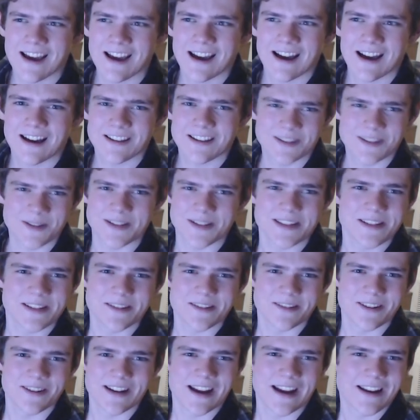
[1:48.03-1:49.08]
associate's
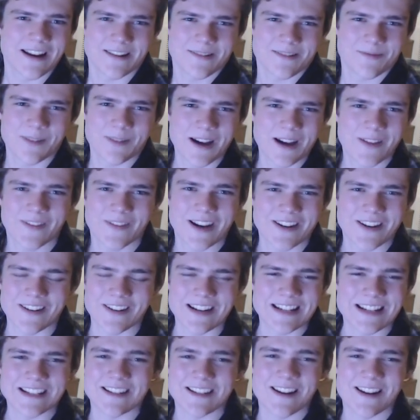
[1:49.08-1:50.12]
degree. Do, why, why do I
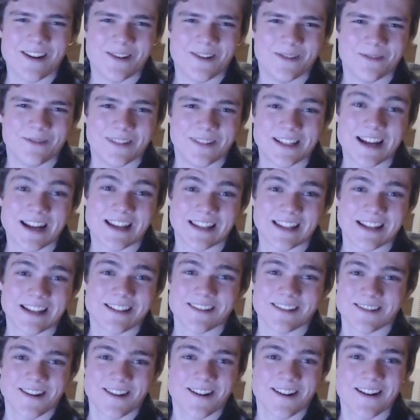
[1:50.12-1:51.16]
need to know what
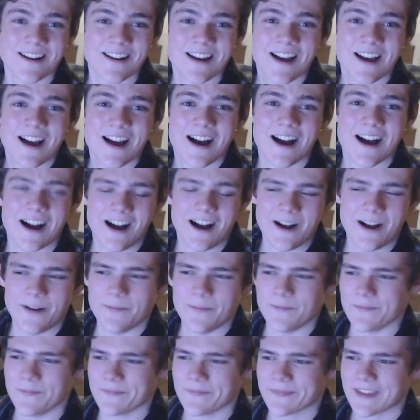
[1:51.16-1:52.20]
dialectics are?
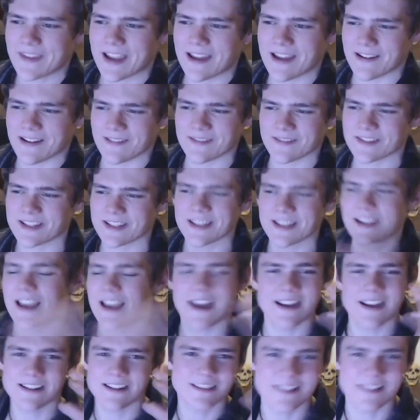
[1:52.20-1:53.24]
Um, and I'm just gonna get,
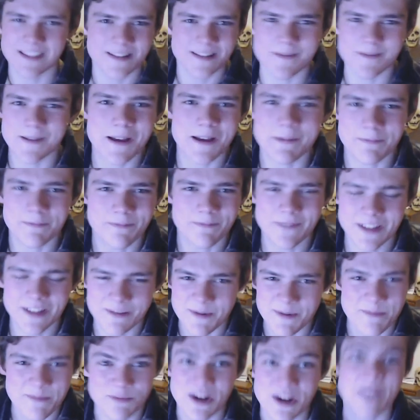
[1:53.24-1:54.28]
I'm just gonna give, give
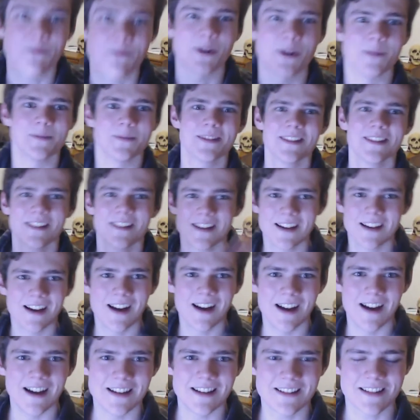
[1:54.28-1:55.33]
me brainworms
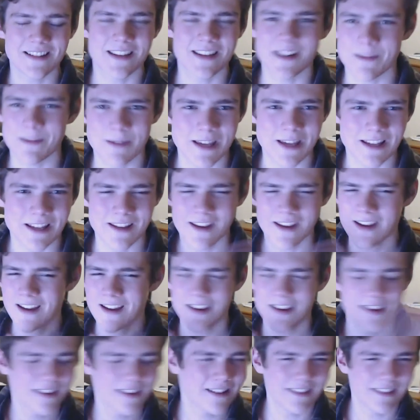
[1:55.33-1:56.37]
uh, it's just going to give me,
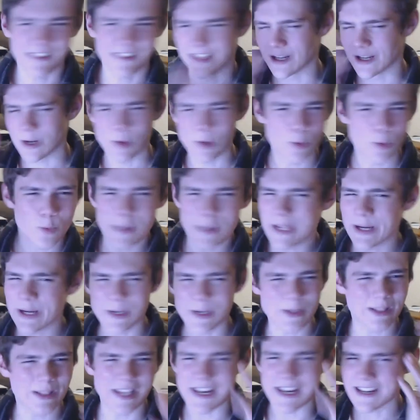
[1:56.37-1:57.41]
like
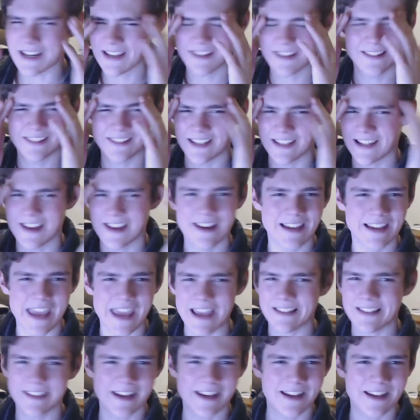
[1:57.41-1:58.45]
weird, like like
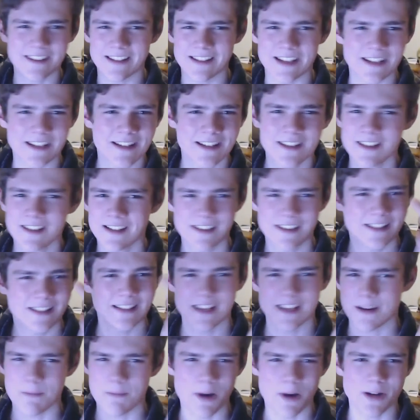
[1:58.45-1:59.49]
Hegelian, like
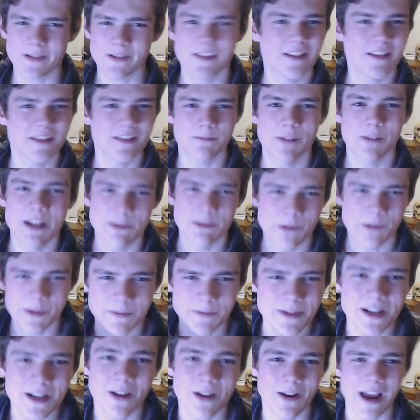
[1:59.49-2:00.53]
like Marxist
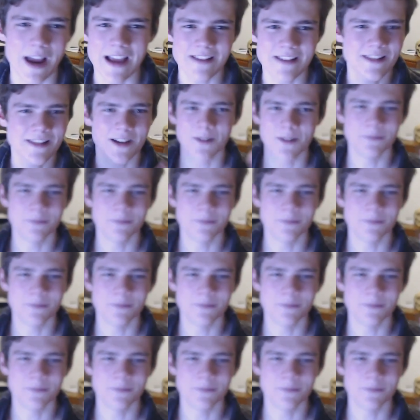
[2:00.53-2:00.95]
brainworms. Okay, so